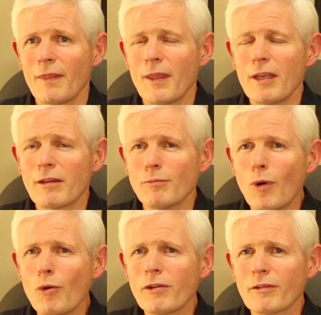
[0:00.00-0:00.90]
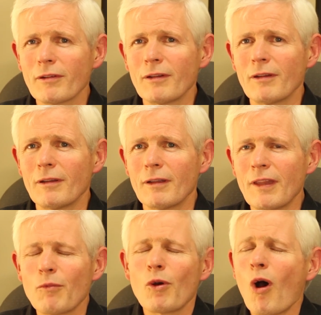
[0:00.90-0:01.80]

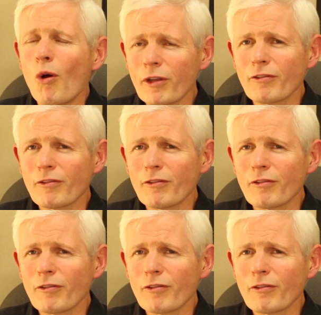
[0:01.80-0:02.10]
that we're all